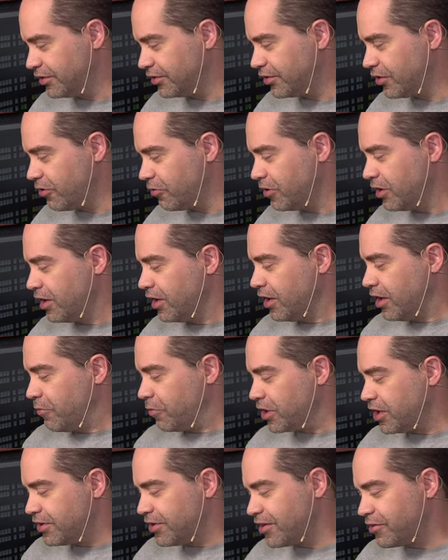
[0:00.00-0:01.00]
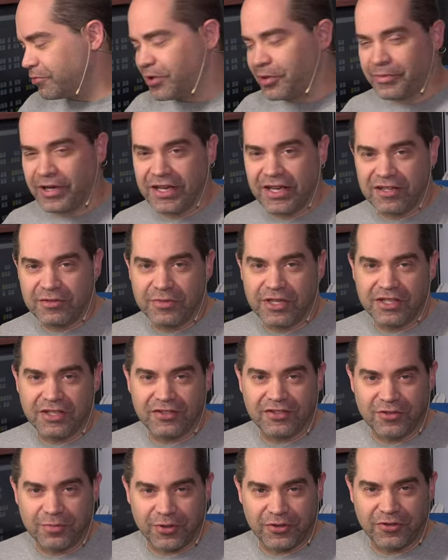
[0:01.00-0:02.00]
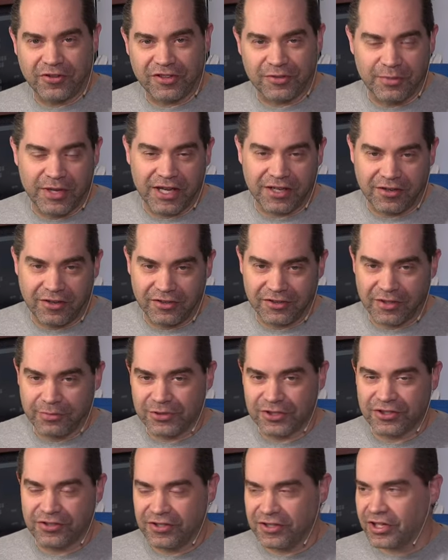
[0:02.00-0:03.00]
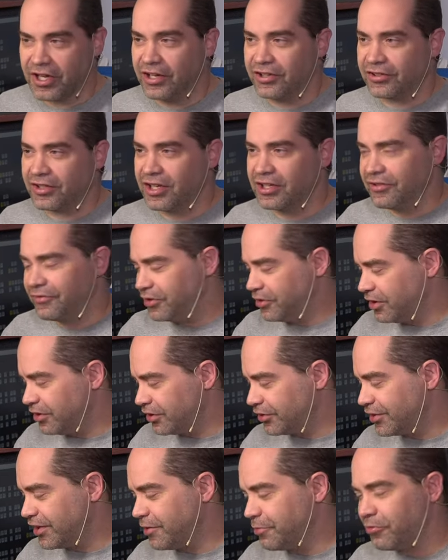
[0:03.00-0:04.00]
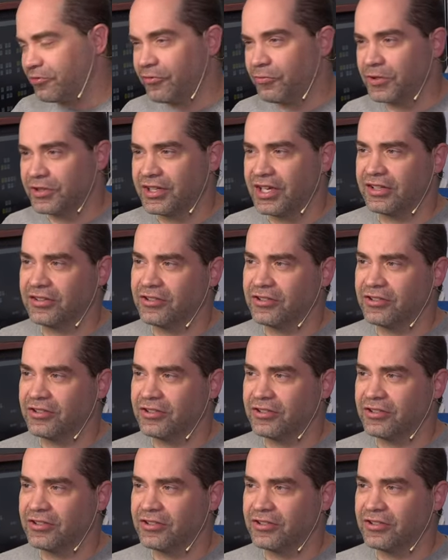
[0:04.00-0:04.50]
So when I talk about my animated SuperSource macros, let me show you guys kind of an example of what that